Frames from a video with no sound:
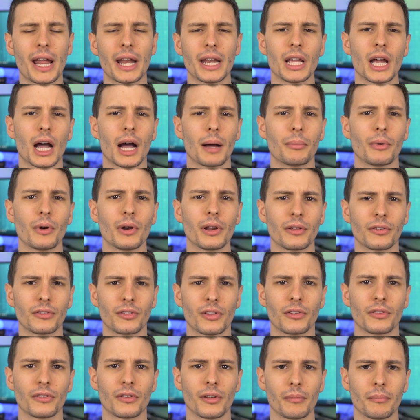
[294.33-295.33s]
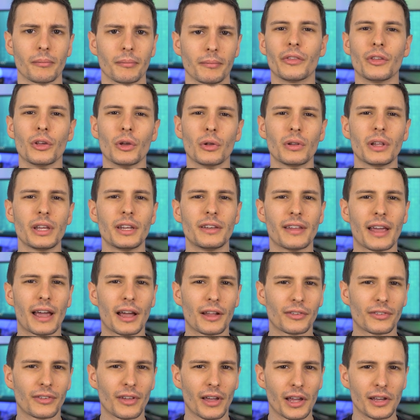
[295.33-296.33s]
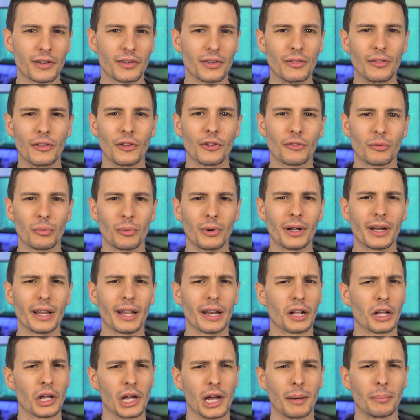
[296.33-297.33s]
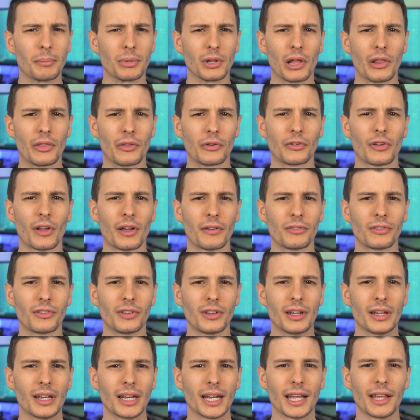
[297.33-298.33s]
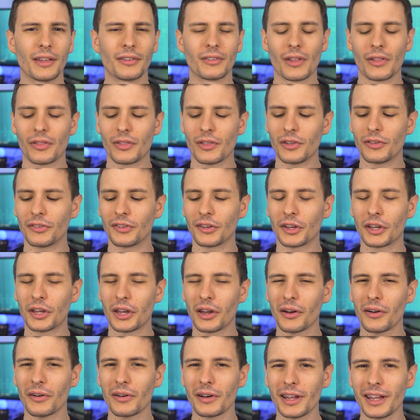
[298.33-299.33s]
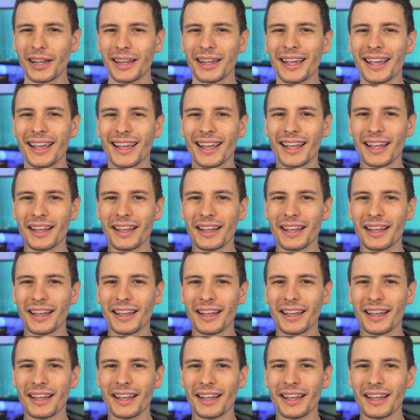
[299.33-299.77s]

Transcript: any operating system. The only downside to this one and a couple others I've seen is that the security